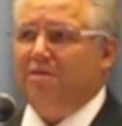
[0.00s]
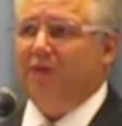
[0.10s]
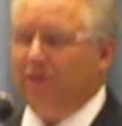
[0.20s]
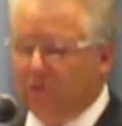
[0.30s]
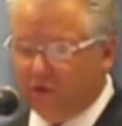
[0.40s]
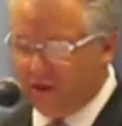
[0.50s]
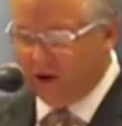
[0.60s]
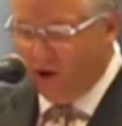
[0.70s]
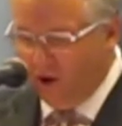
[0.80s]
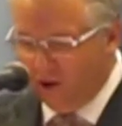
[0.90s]
alerting
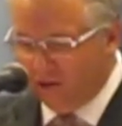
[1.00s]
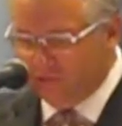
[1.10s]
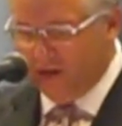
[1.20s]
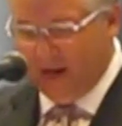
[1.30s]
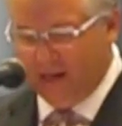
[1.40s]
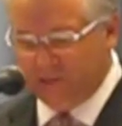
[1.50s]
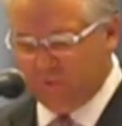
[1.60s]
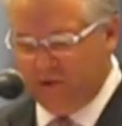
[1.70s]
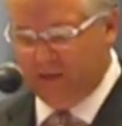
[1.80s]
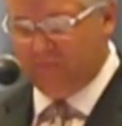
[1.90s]
all of
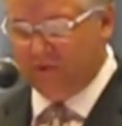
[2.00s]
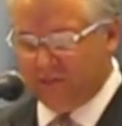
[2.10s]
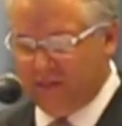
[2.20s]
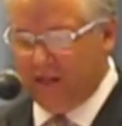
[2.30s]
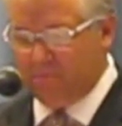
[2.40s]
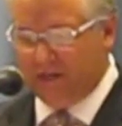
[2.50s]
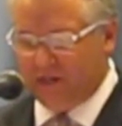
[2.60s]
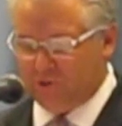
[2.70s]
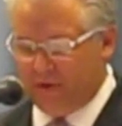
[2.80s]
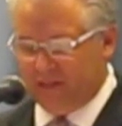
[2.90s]
God's people to keep an
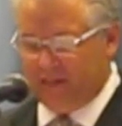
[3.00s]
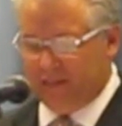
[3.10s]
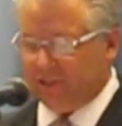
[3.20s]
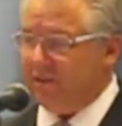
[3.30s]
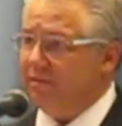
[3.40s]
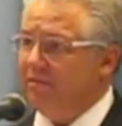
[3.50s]
expectation.